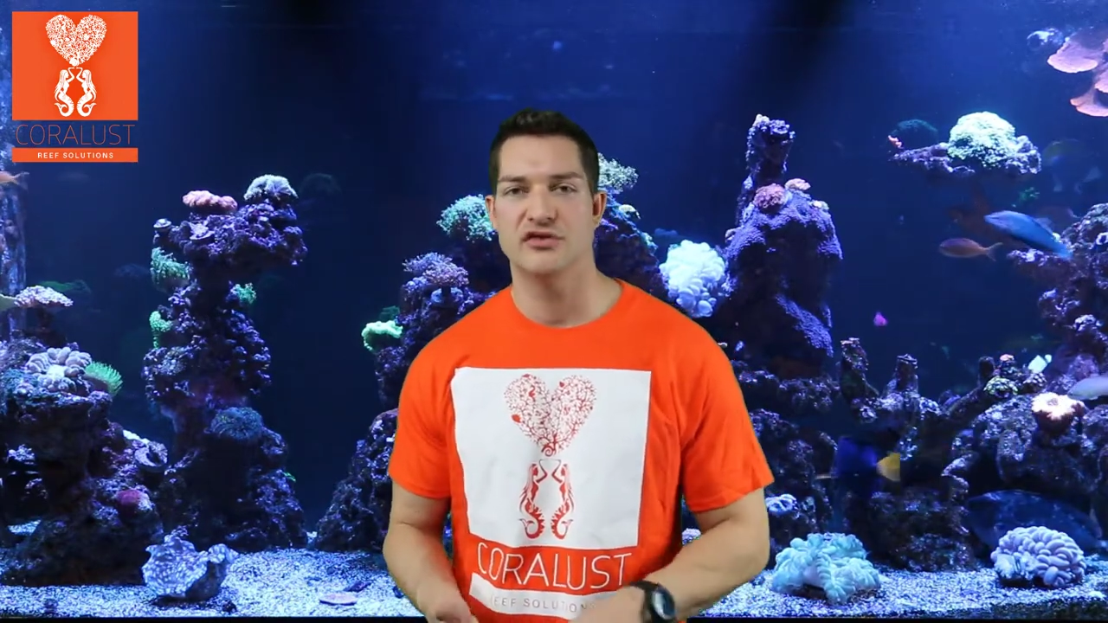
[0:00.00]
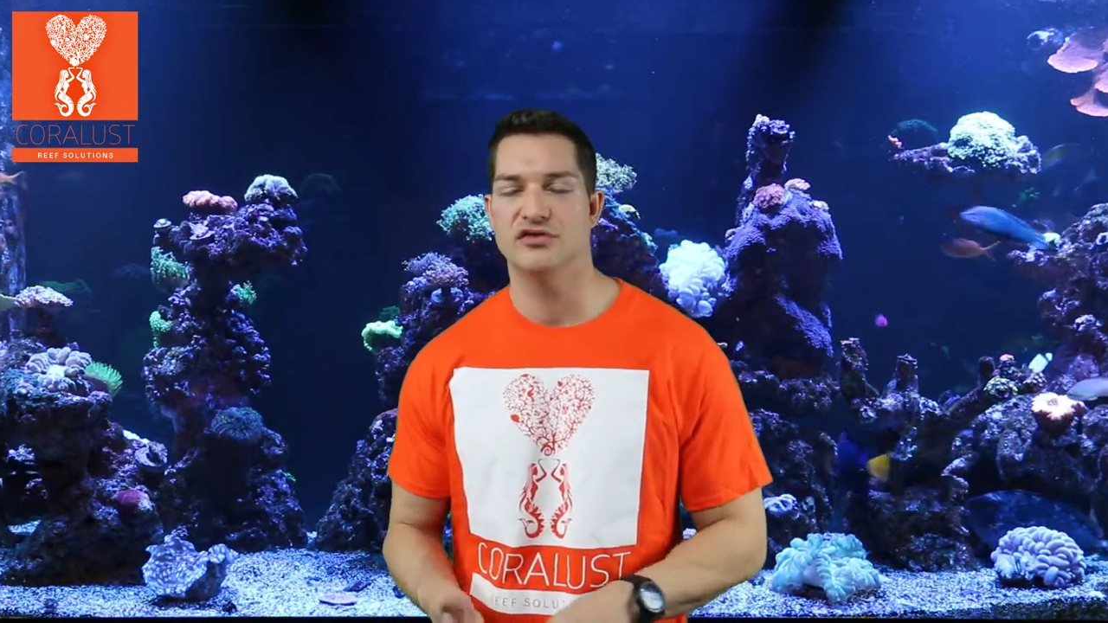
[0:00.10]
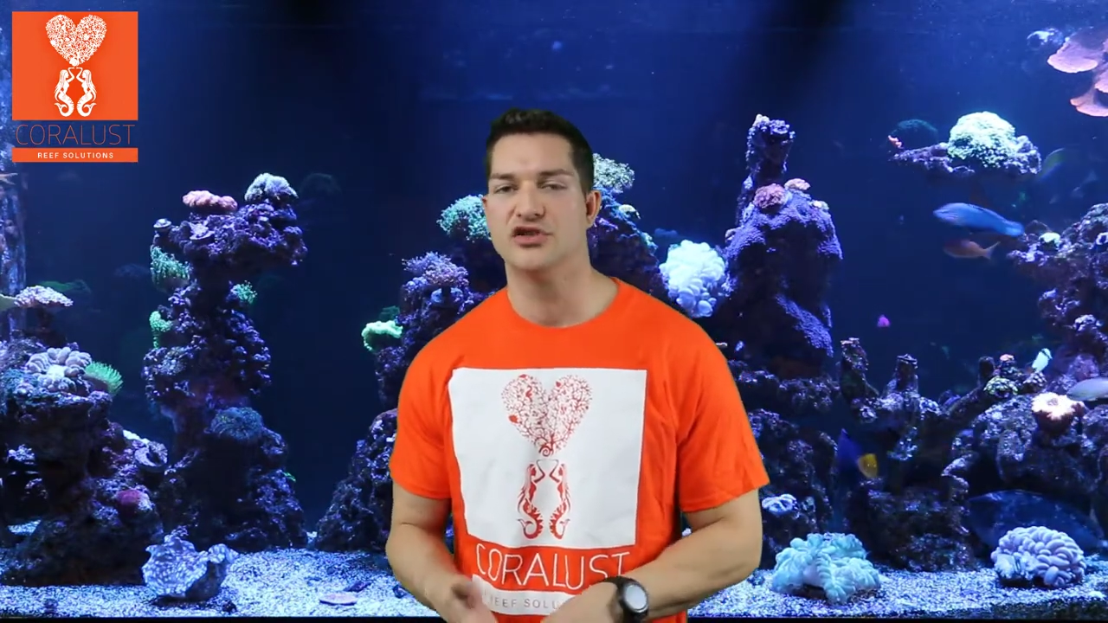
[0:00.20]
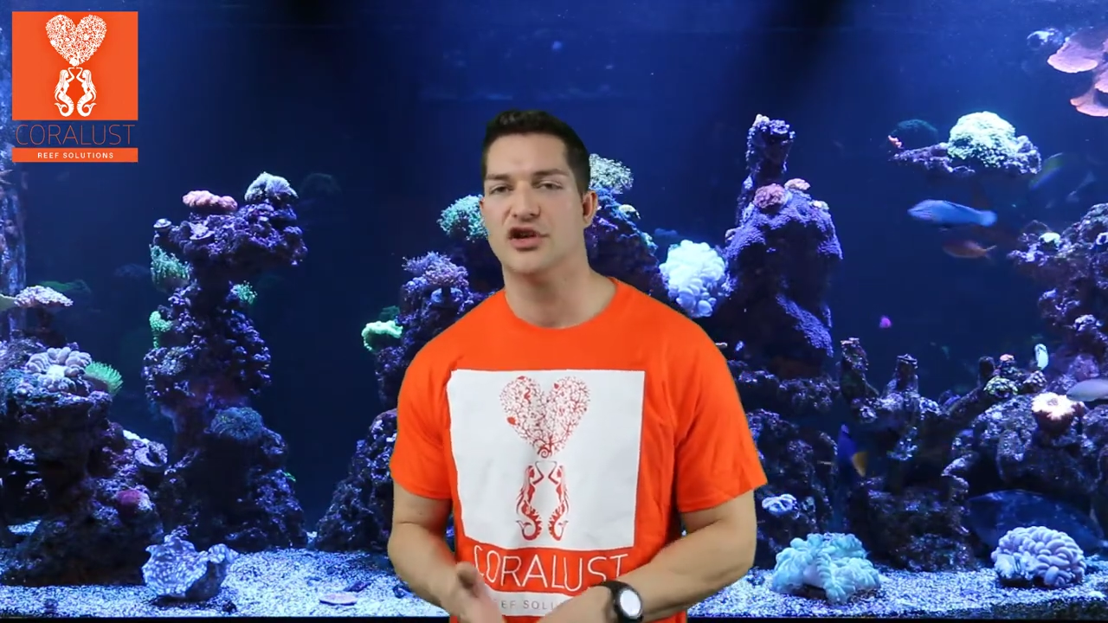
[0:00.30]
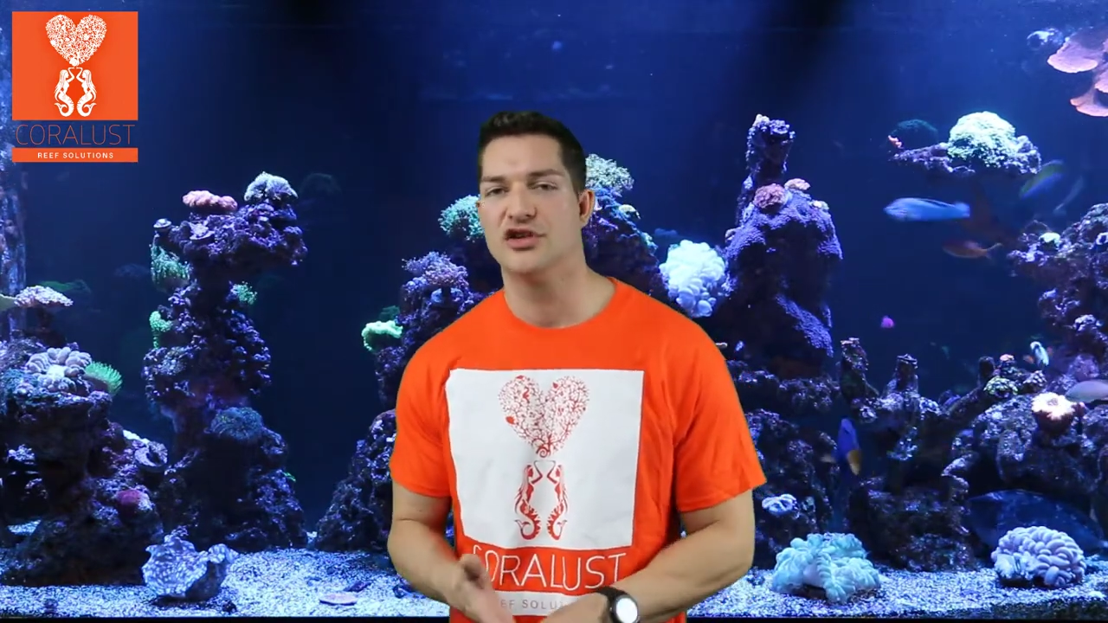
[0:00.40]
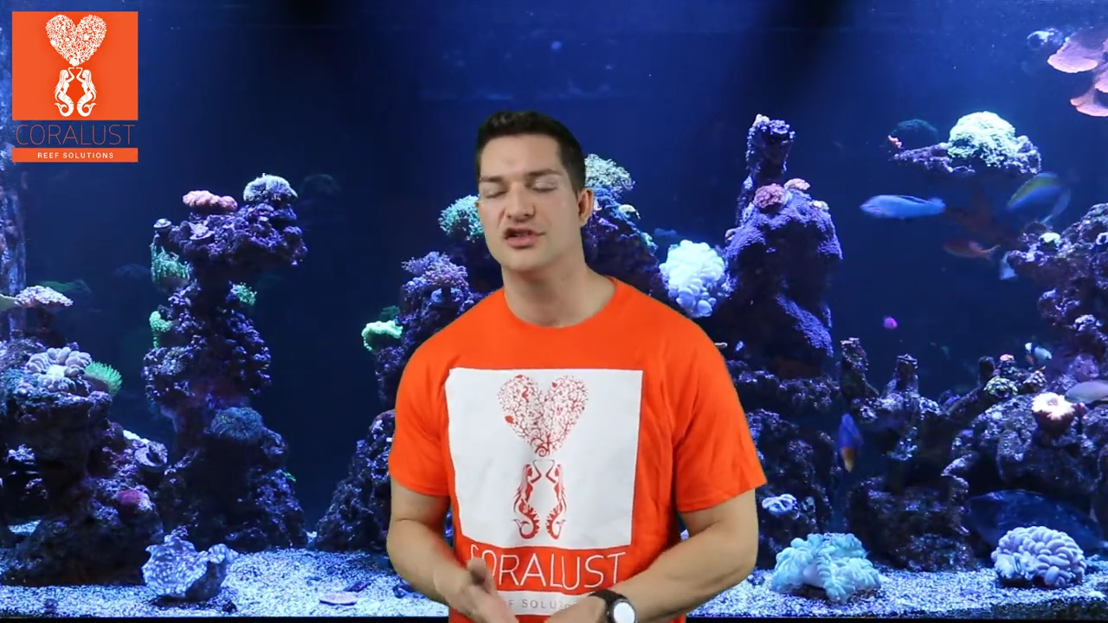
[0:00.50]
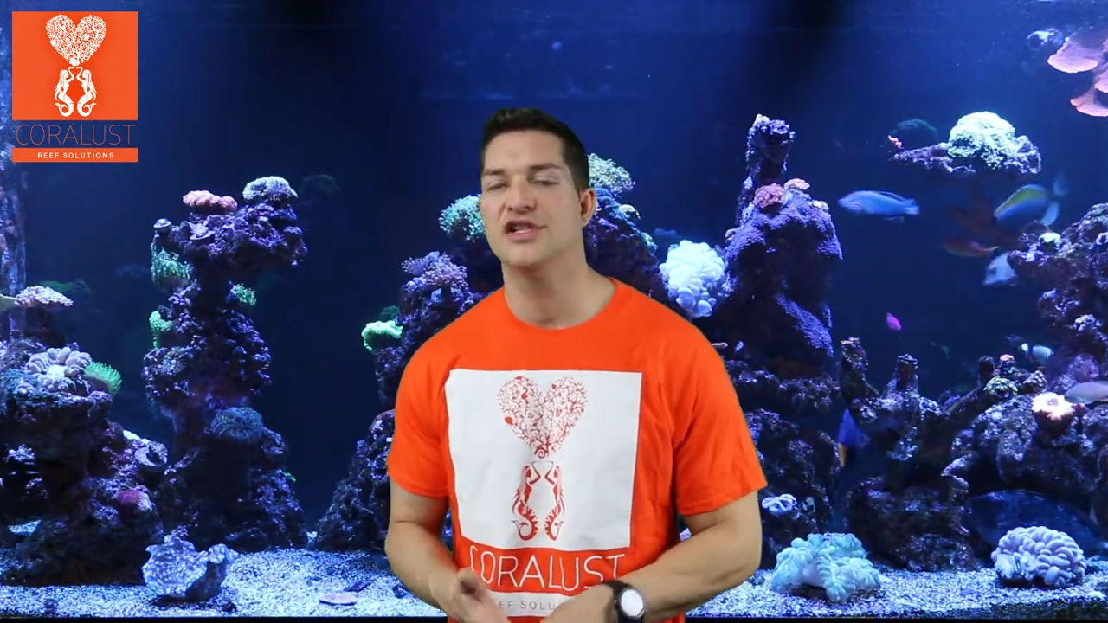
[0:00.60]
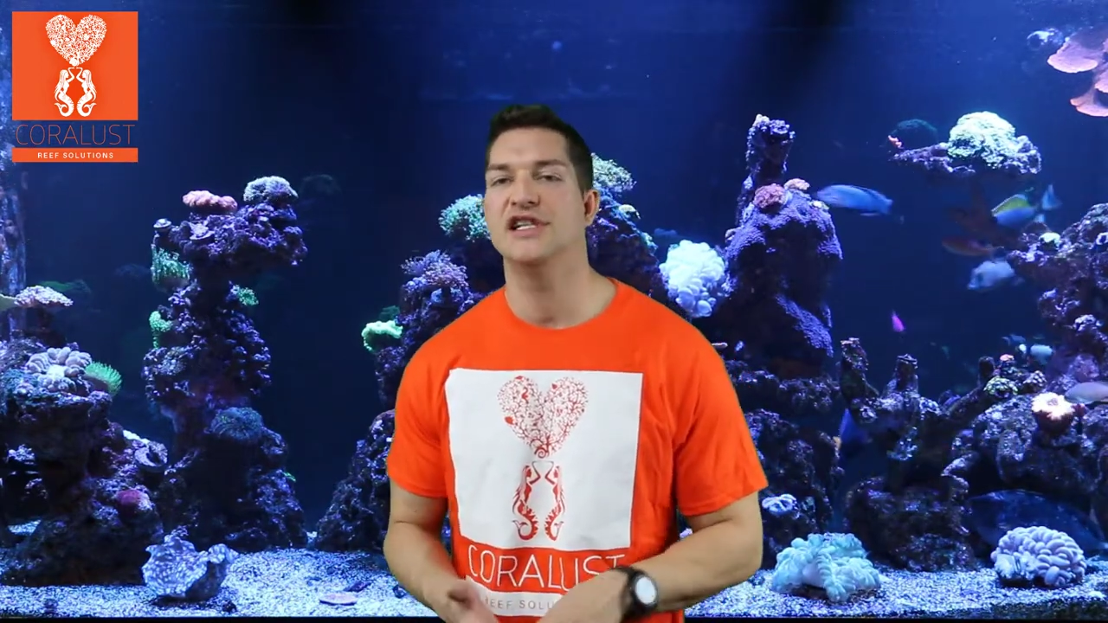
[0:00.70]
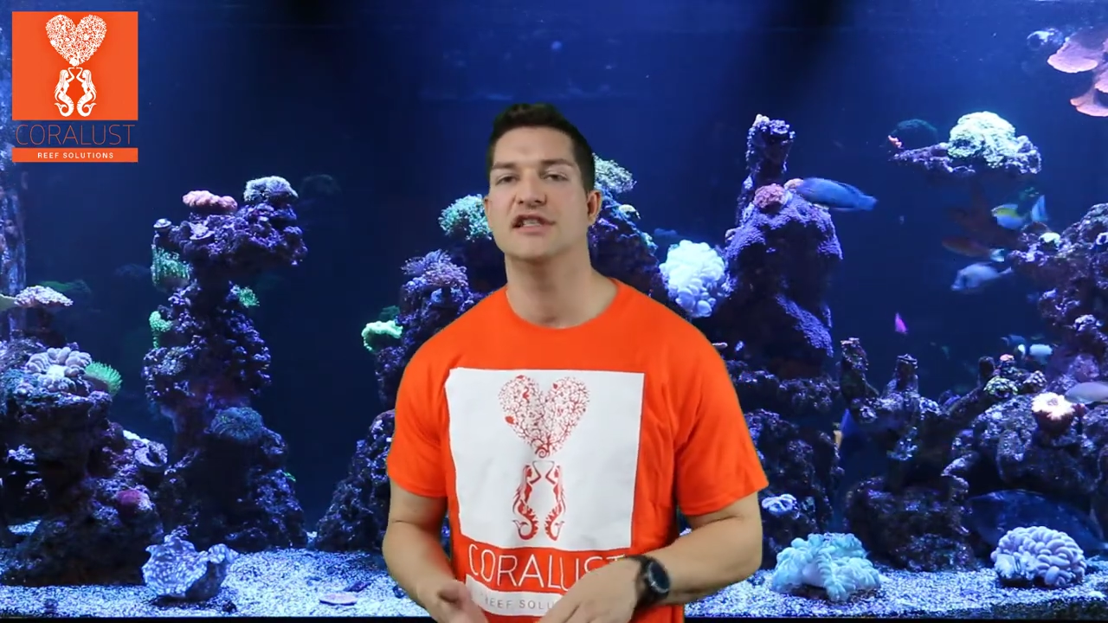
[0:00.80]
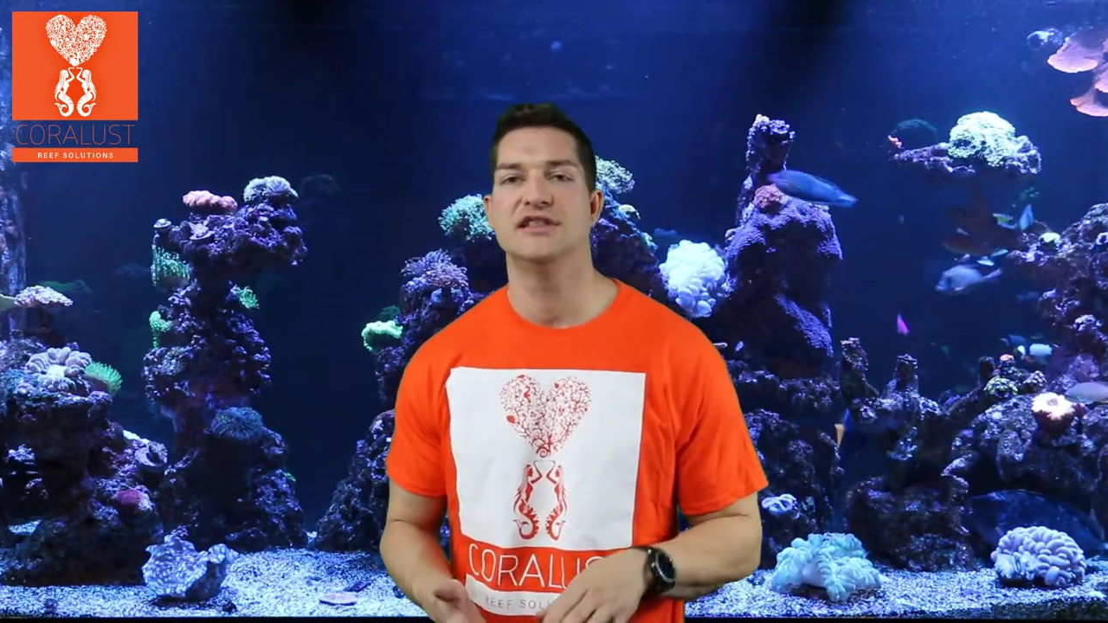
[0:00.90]
New
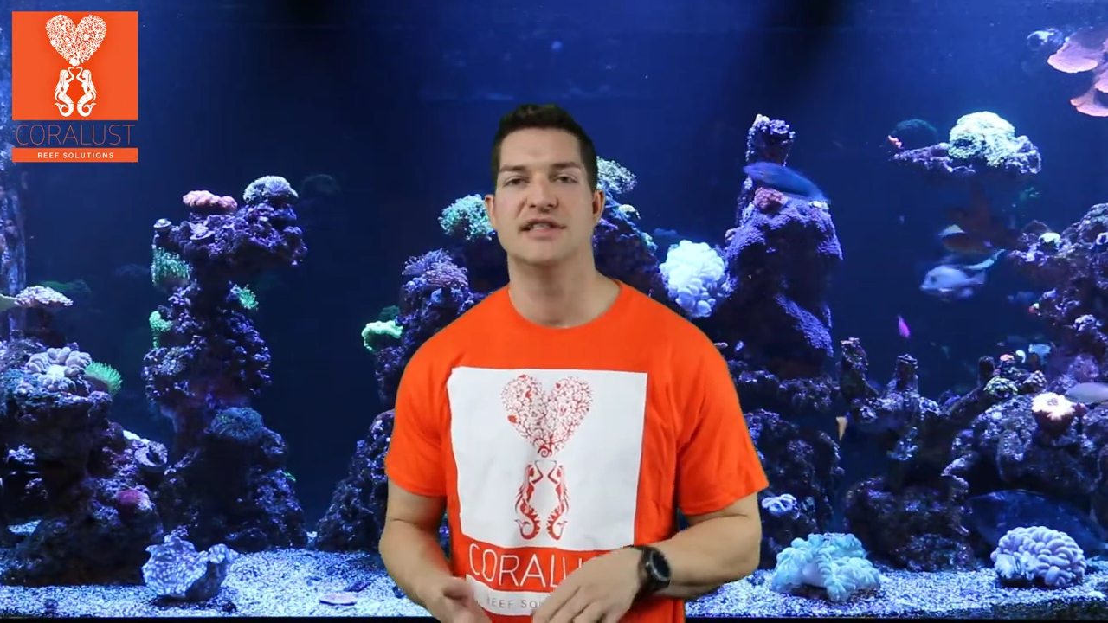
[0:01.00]
Jersey,